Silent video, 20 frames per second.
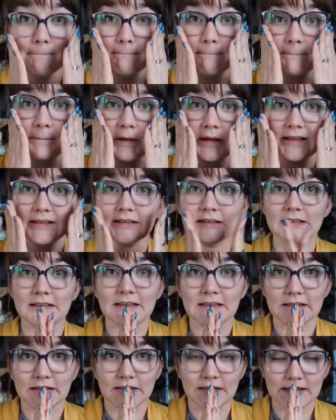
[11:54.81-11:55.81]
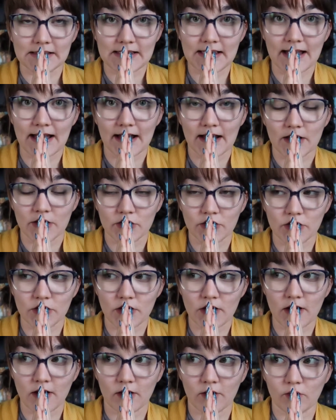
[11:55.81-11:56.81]
But yeah,
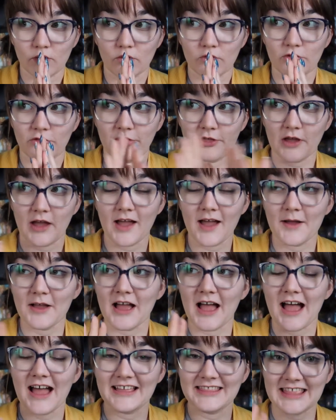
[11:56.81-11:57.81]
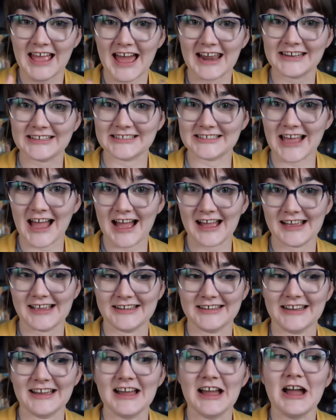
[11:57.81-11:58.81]
no, that
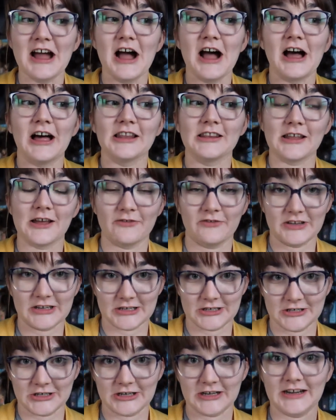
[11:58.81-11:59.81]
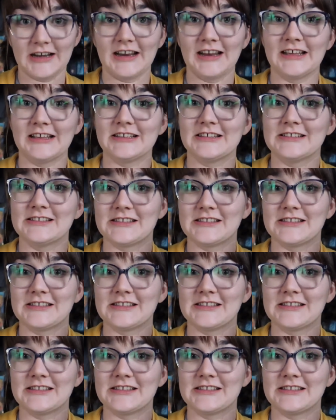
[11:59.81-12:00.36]
aside, Love, Victor is